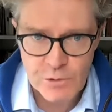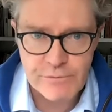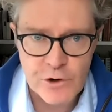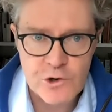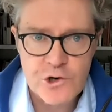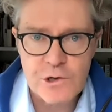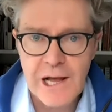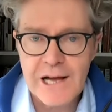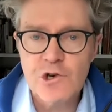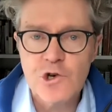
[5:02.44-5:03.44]
Virgil,
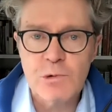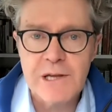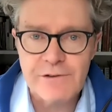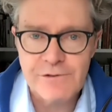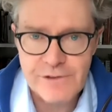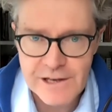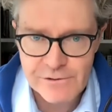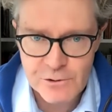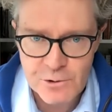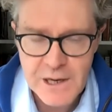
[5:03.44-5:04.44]
and Julius
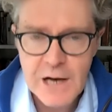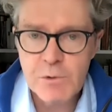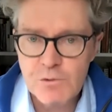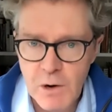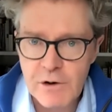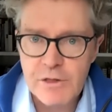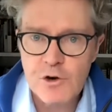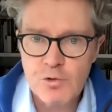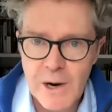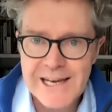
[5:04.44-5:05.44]
Caesar, was one of the
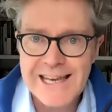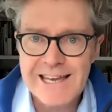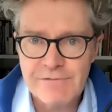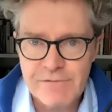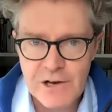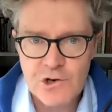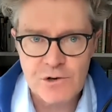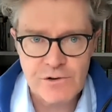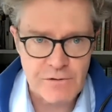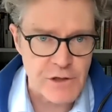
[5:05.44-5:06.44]
great
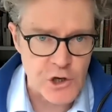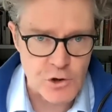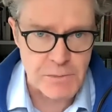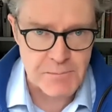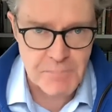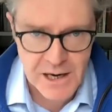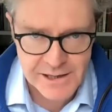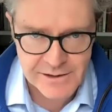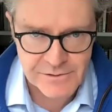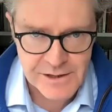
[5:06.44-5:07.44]
inventions of the human
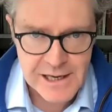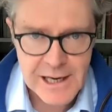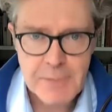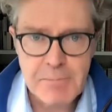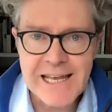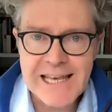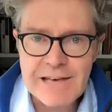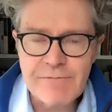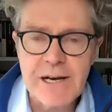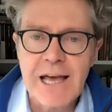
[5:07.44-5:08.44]
mind. But
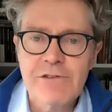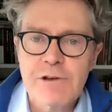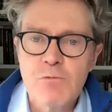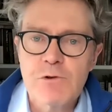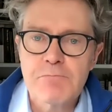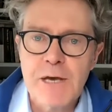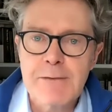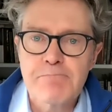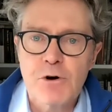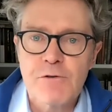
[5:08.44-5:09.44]
even as it was being
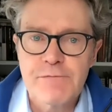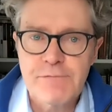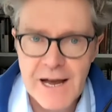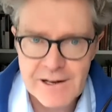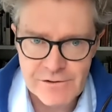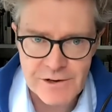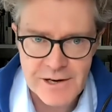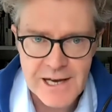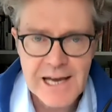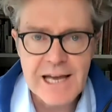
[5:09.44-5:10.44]
perfected
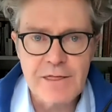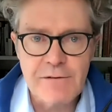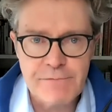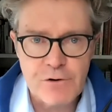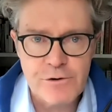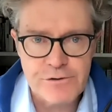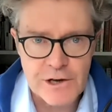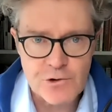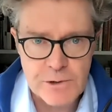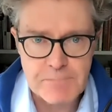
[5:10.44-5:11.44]
in the 1st
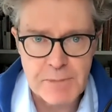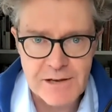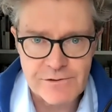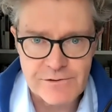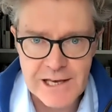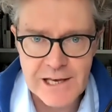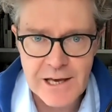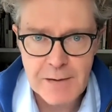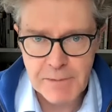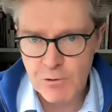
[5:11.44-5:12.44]
century BC
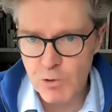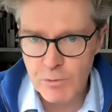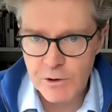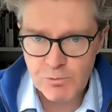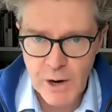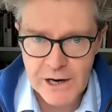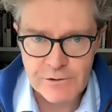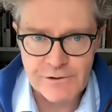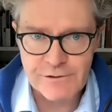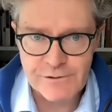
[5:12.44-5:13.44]
by Roman
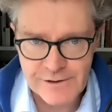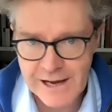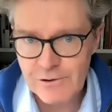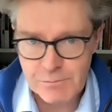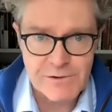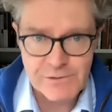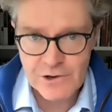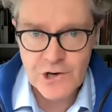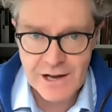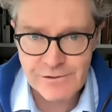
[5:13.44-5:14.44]
writers and statesmen
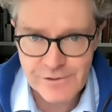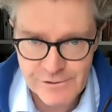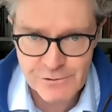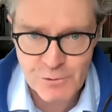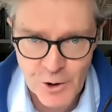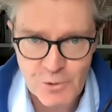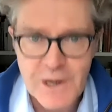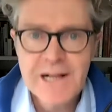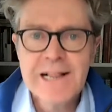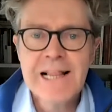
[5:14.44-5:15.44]
such as Cicero,
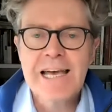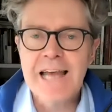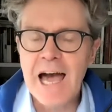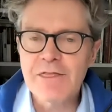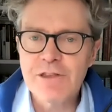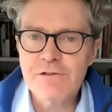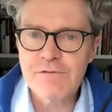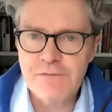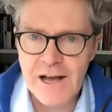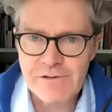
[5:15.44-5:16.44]
it had this
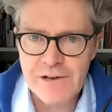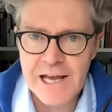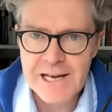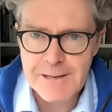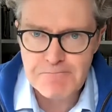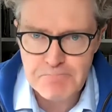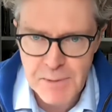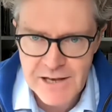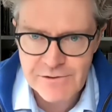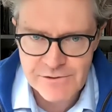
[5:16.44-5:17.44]
fascinating
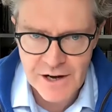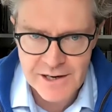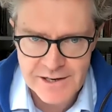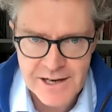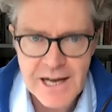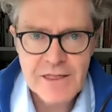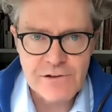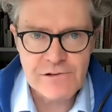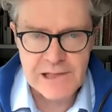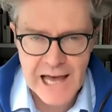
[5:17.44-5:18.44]
B-side,
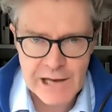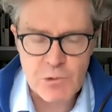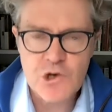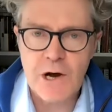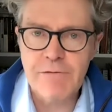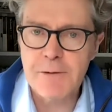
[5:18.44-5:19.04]
this language of the